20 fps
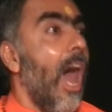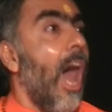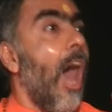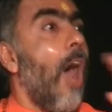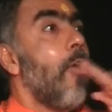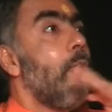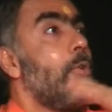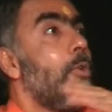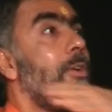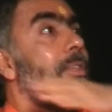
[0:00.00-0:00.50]

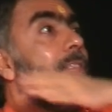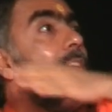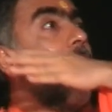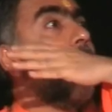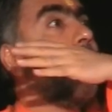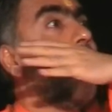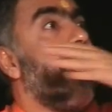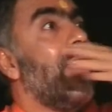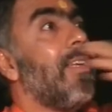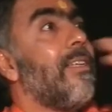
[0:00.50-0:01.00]
How could they
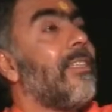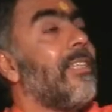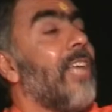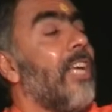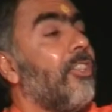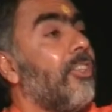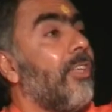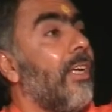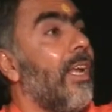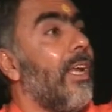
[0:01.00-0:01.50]
run
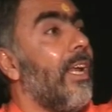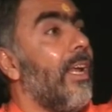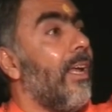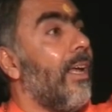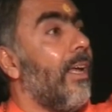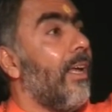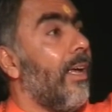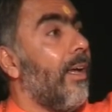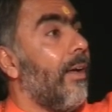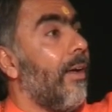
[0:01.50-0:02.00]
such
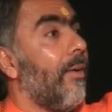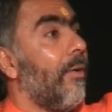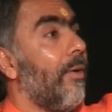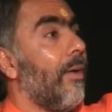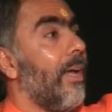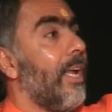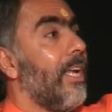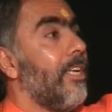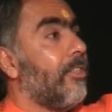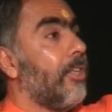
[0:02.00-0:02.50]

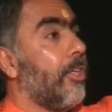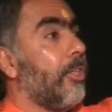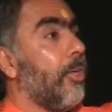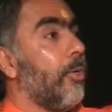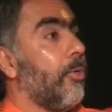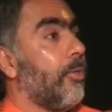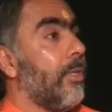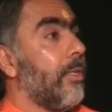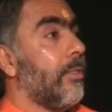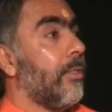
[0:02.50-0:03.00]

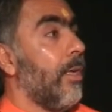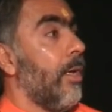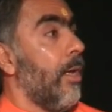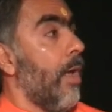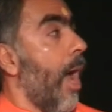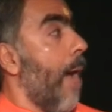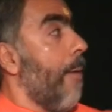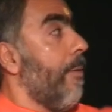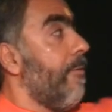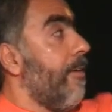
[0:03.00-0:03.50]
institutions?
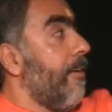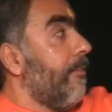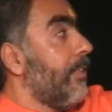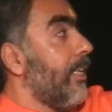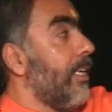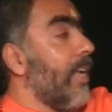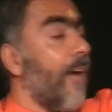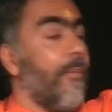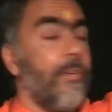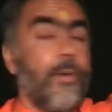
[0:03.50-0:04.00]
I mean, we've
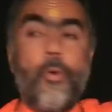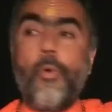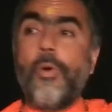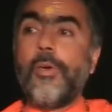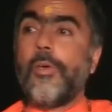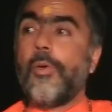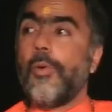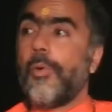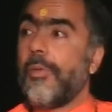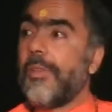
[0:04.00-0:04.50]
seen our
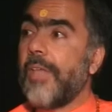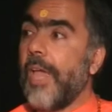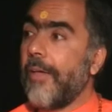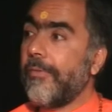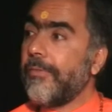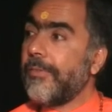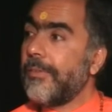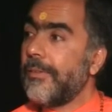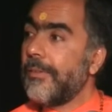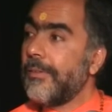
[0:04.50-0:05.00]
own
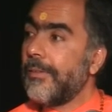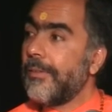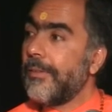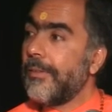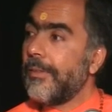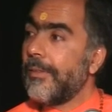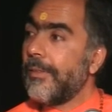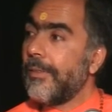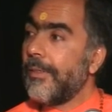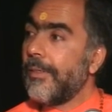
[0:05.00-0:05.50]
Gurudev.
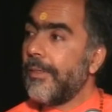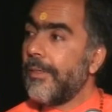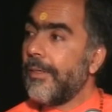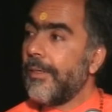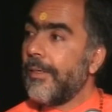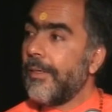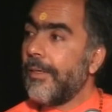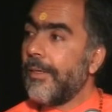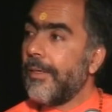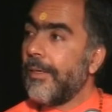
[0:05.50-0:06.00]

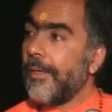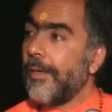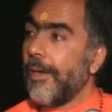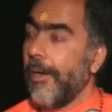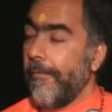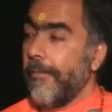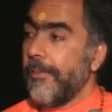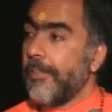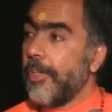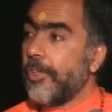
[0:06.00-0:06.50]

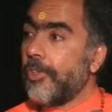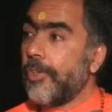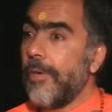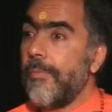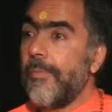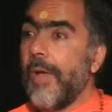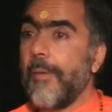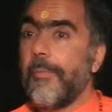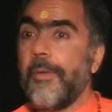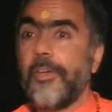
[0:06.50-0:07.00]
If you see
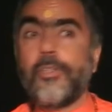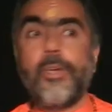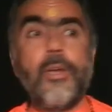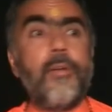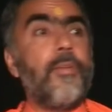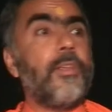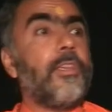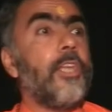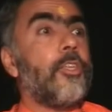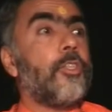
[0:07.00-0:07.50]
Chinmaya
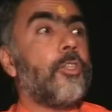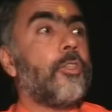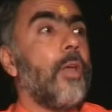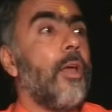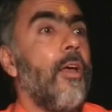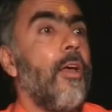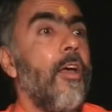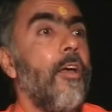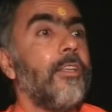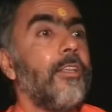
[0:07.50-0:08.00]
Mission with its
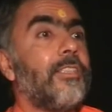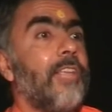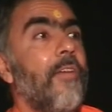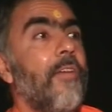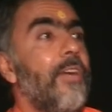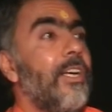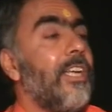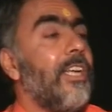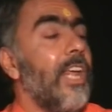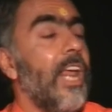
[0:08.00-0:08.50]

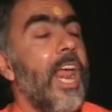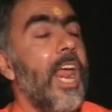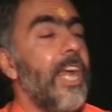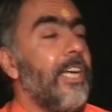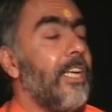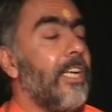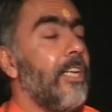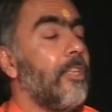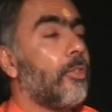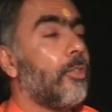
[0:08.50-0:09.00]
70,
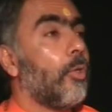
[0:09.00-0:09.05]
80